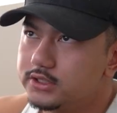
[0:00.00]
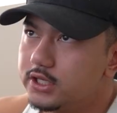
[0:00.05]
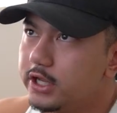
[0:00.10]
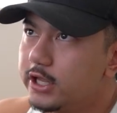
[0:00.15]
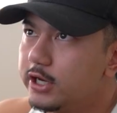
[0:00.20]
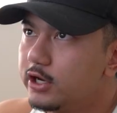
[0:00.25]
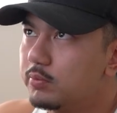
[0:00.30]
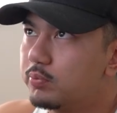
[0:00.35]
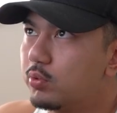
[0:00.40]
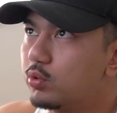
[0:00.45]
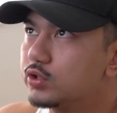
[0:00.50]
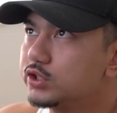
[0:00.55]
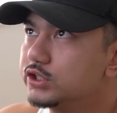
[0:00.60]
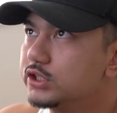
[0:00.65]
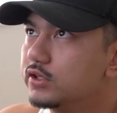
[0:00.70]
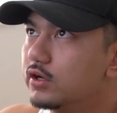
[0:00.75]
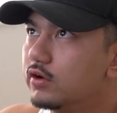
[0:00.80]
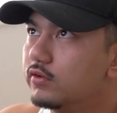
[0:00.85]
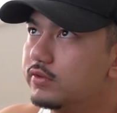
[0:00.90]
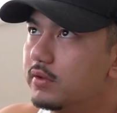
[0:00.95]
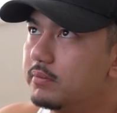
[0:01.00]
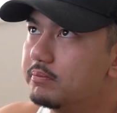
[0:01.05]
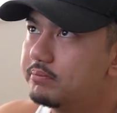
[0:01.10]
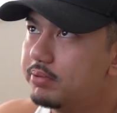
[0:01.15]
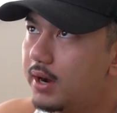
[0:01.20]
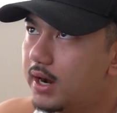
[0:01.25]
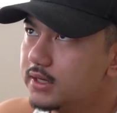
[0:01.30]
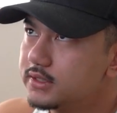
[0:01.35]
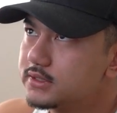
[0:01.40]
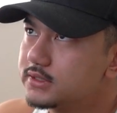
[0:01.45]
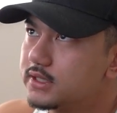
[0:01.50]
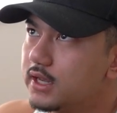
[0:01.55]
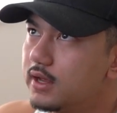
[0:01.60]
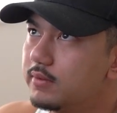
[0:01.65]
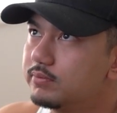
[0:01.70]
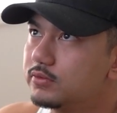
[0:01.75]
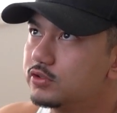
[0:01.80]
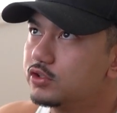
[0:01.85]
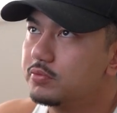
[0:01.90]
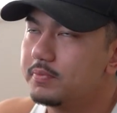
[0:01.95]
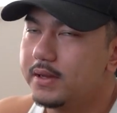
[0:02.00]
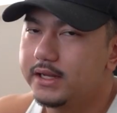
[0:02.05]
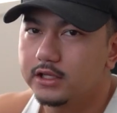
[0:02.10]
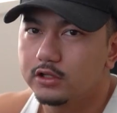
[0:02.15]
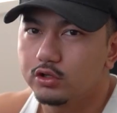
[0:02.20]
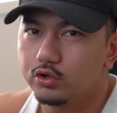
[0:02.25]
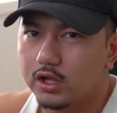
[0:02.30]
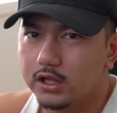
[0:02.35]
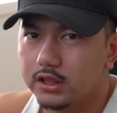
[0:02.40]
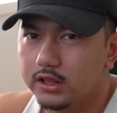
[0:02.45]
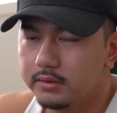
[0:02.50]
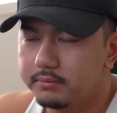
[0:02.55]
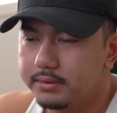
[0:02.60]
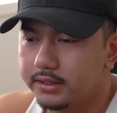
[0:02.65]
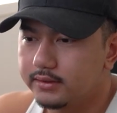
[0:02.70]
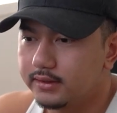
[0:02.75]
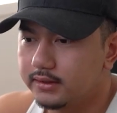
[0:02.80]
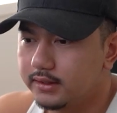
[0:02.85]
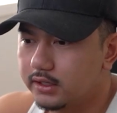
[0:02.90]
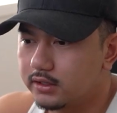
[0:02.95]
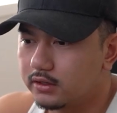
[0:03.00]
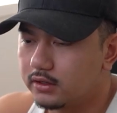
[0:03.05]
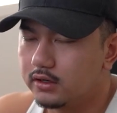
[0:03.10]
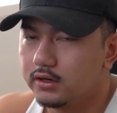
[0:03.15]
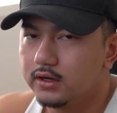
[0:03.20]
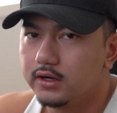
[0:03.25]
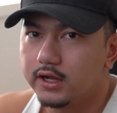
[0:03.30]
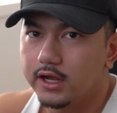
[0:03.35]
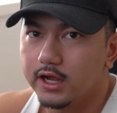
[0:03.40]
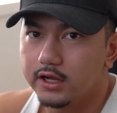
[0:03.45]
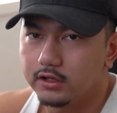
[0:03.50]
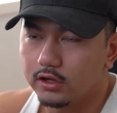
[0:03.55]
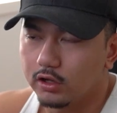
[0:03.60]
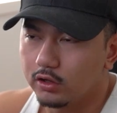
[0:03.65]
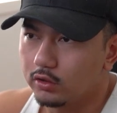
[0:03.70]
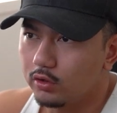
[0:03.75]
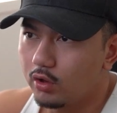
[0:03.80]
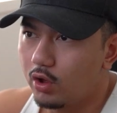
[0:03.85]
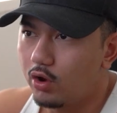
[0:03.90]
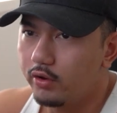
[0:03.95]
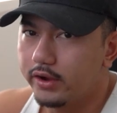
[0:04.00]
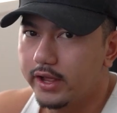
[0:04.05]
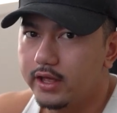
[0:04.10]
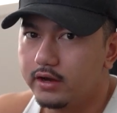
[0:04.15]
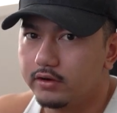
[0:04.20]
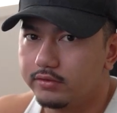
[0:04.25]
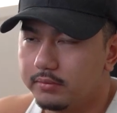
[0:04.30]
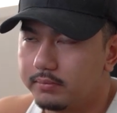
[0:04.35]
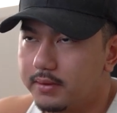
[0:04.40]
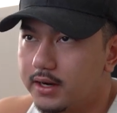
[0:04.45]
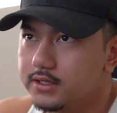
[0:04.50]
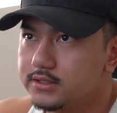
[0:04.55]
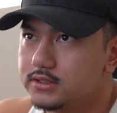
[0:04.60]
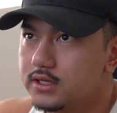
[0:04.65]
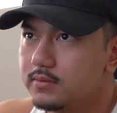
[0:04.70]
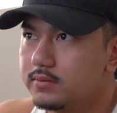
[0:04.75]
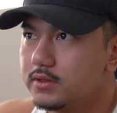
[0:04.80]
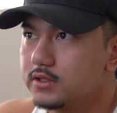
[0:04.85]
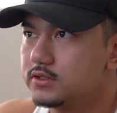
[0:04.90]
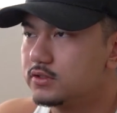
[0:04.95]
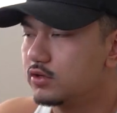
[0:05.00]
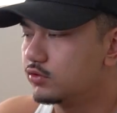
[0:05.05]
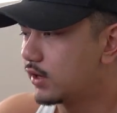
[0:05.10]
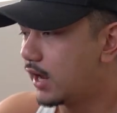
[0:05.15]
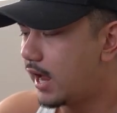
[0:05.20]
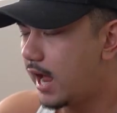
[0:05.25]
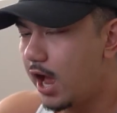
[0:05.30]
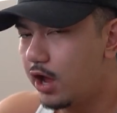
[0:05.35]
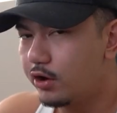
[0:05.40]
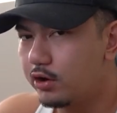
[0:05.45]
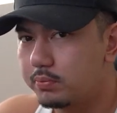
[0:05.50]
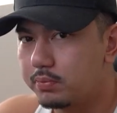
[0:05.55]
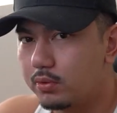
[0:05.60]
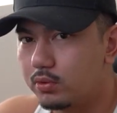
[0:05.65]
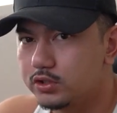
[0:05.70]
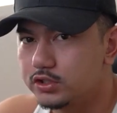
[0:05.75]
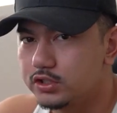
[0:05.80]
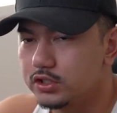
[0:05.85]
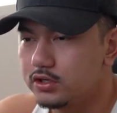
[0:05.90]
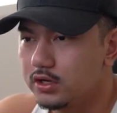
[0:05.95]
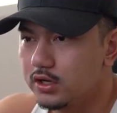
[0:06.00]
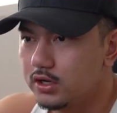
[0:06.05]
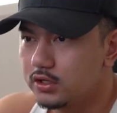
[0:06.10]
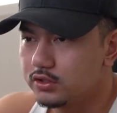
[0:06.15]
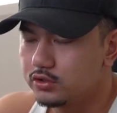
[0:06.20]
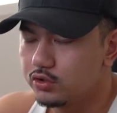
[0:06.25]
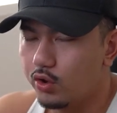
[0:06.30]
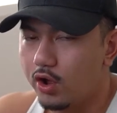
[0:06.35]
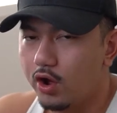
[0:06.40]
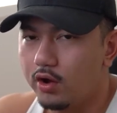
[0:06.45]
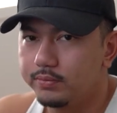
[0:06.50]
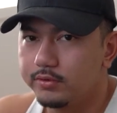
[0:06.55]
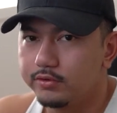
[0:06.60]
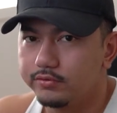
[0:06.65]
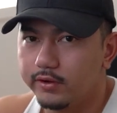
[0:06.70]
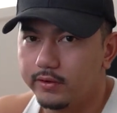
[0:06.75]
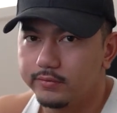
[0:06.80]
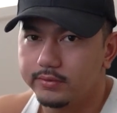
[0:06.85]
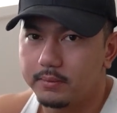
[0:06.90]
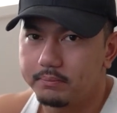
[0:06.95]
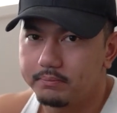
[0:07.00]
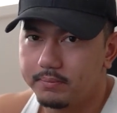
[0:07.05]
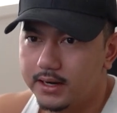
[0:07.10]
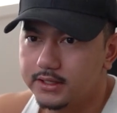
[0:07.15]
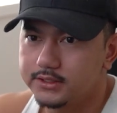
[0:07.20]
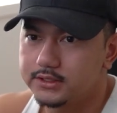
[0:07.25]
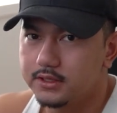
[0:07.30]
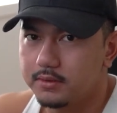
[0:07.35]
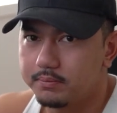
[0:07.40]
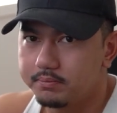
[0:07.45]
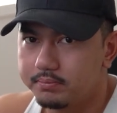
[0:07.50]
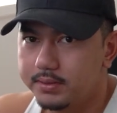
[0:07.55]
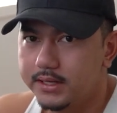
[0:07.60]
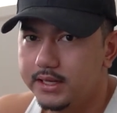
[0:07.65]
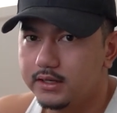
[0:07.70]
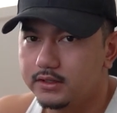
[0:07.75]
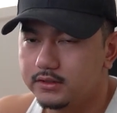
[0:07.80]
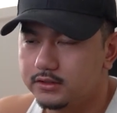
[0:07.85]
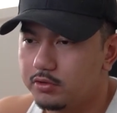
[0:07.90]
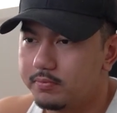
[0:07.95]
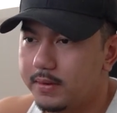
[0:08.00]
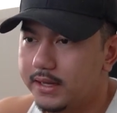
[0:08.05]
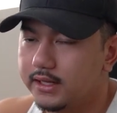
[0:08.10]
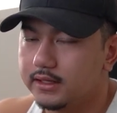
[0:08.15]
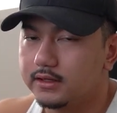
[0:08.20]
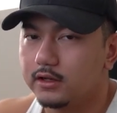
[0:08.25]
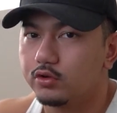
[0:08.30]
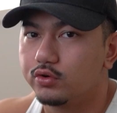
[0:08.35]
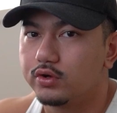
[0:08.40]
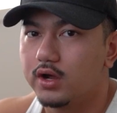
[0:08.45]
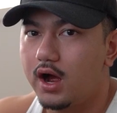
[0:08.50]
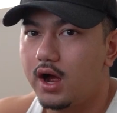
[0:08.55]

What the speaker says: is an inner portion of the bicep to make it look a little bit thicker, and the long head of the bicep is on the outer portion to help develop the bicep peak to make it look